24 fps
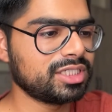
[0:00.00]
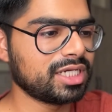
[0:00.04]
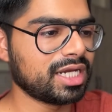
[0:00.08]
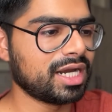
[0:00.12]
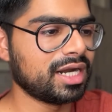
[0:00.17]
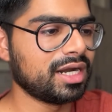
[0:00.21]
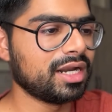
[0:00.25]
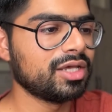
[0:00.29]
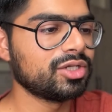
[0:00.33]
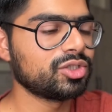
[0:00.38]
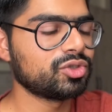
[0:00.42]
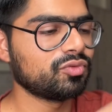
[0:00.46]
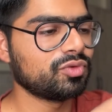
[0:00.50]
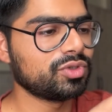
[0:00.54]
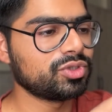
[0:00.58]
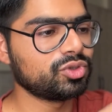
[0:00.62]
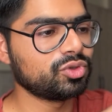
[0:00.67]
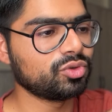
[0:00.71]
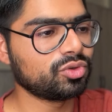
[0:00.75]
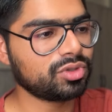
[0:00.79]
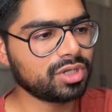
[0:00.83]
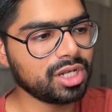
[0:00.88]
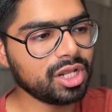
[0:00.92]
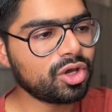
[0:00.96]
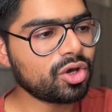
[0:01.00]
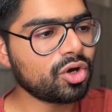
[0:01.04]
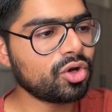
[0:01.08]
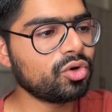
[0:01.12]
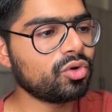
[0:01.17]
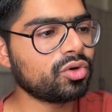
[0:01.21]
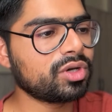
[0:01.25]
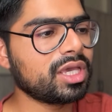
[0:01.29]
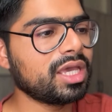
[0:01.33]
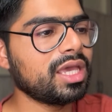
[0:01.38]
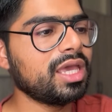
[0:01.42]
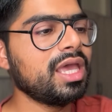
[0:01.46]
shared so once you click on
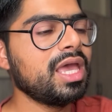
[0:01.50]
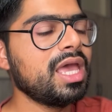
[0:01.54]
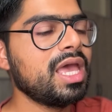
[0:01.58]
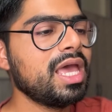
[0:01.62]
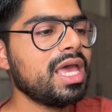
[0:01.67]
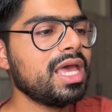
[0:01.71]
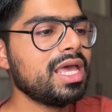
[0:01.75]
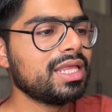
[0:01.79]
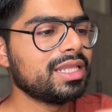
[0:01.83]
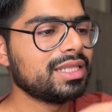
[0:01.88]
ok